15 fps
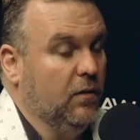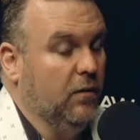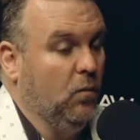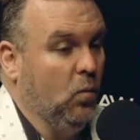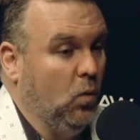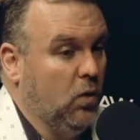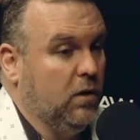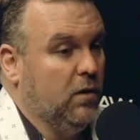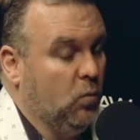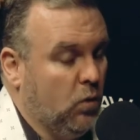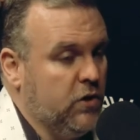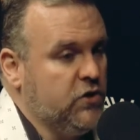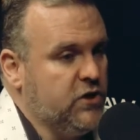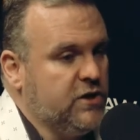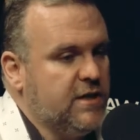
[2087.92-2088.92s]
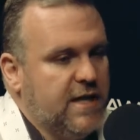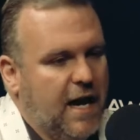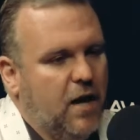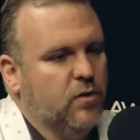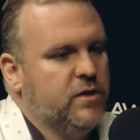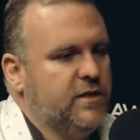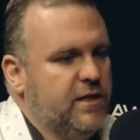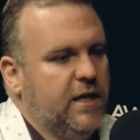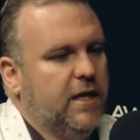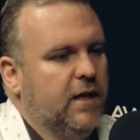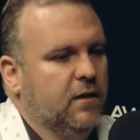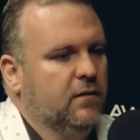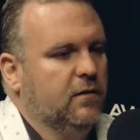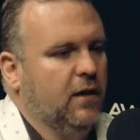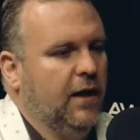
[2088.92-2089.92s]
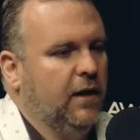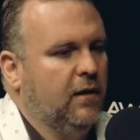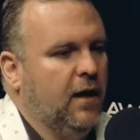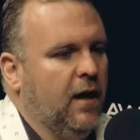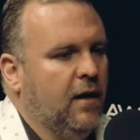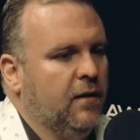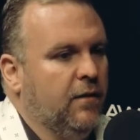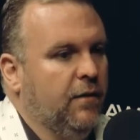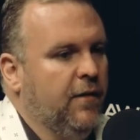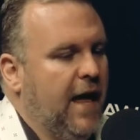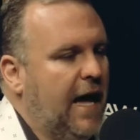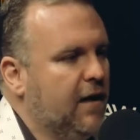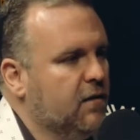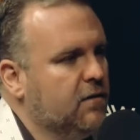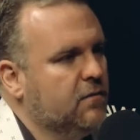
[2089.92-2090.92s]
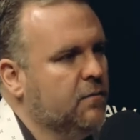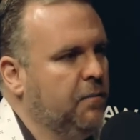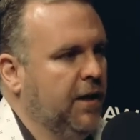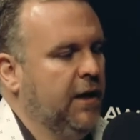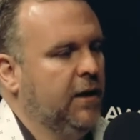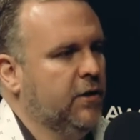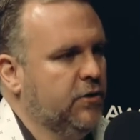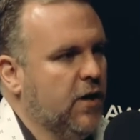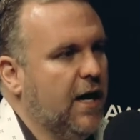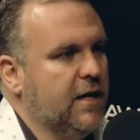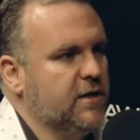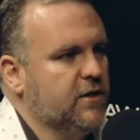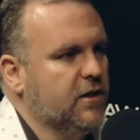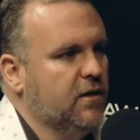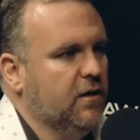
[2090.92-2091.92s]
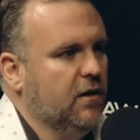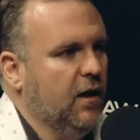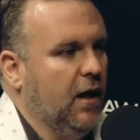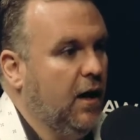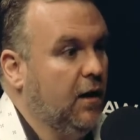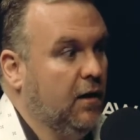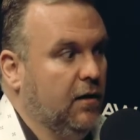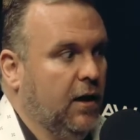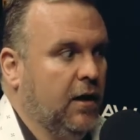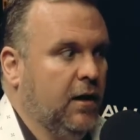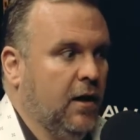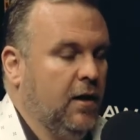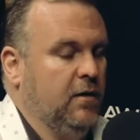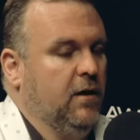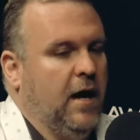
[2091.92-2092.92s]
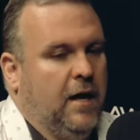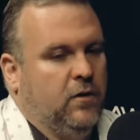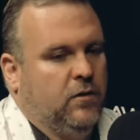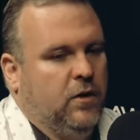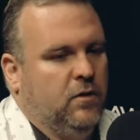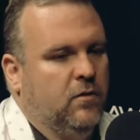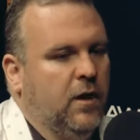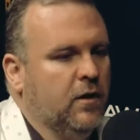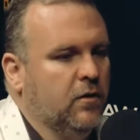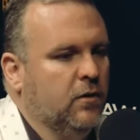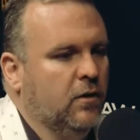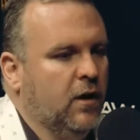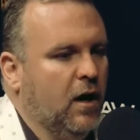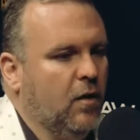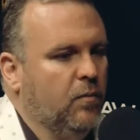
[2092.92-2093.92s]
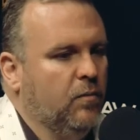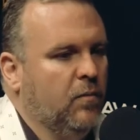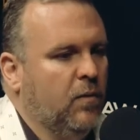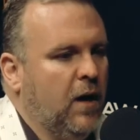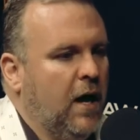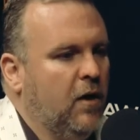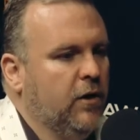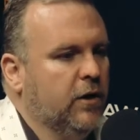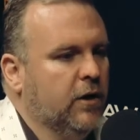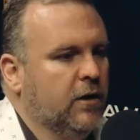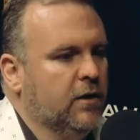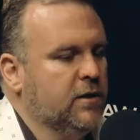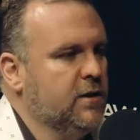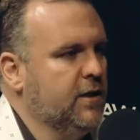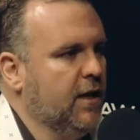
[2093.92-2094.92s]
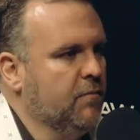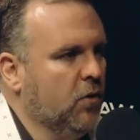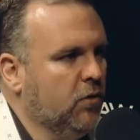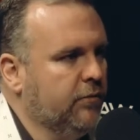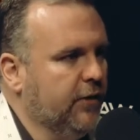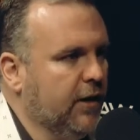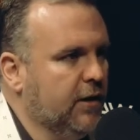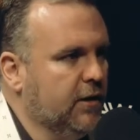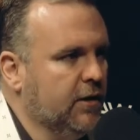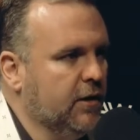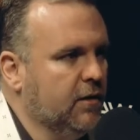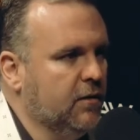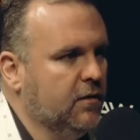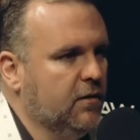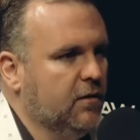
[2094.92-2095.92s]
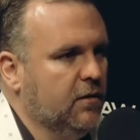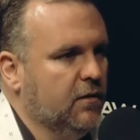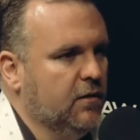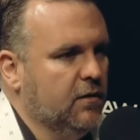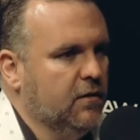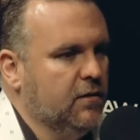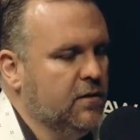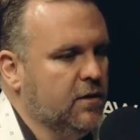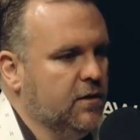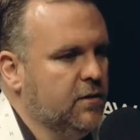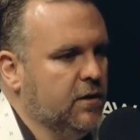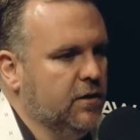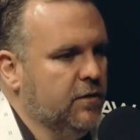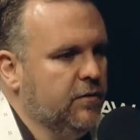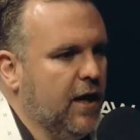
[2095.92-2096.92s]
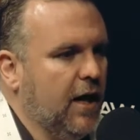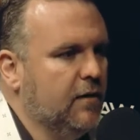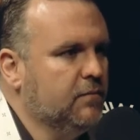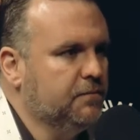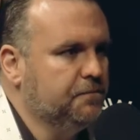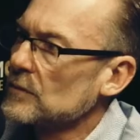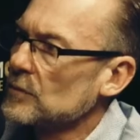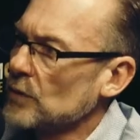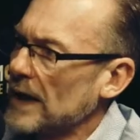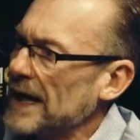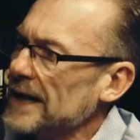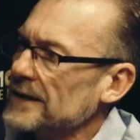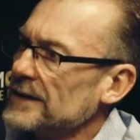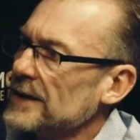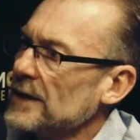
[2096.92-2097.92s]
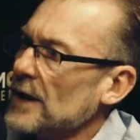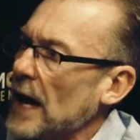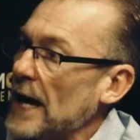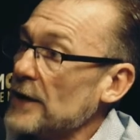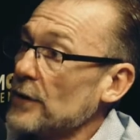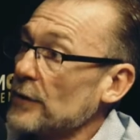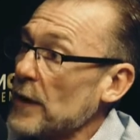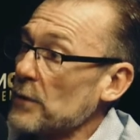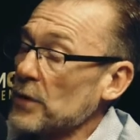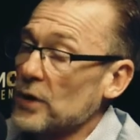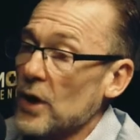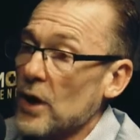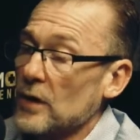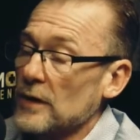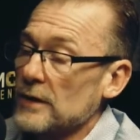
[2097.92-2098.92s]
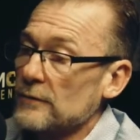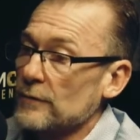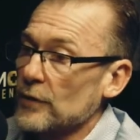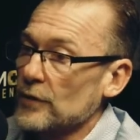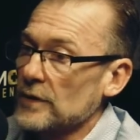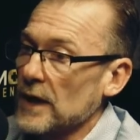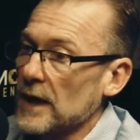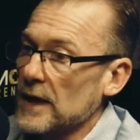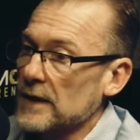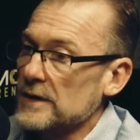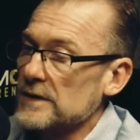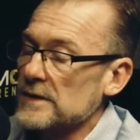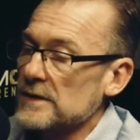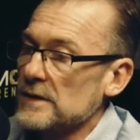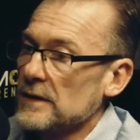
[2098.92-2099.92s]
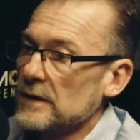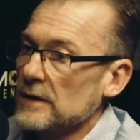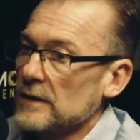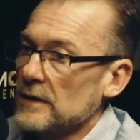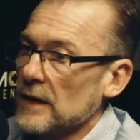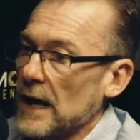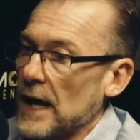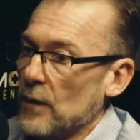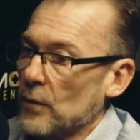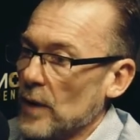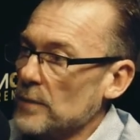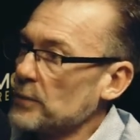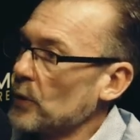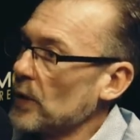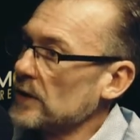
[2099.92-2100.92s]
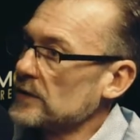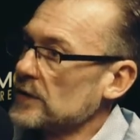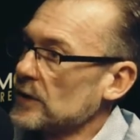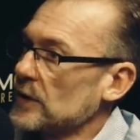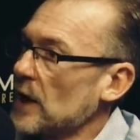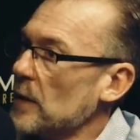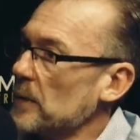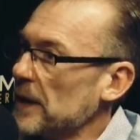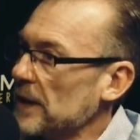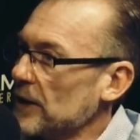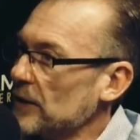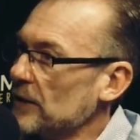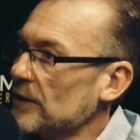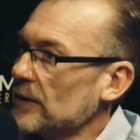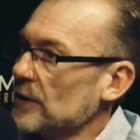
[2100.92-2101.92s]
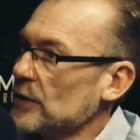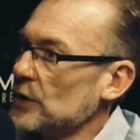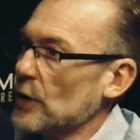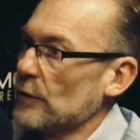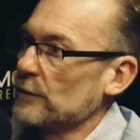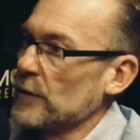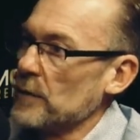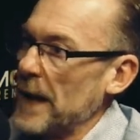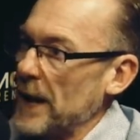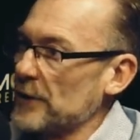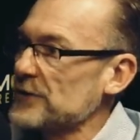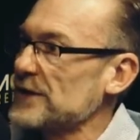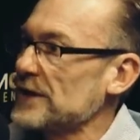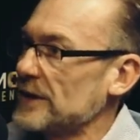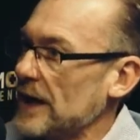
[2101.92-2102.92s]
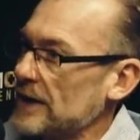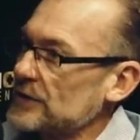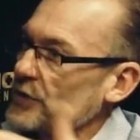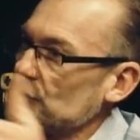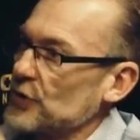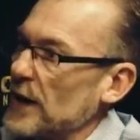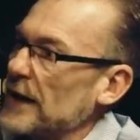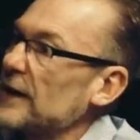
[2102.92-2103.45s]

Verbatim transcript: we're, we're just now seeing like that being addressed and and I I don't know I don't know how how you're going to stay motivated and to to do that. Right. I know they were calling for docs at one point to come in and you know from outside docs to try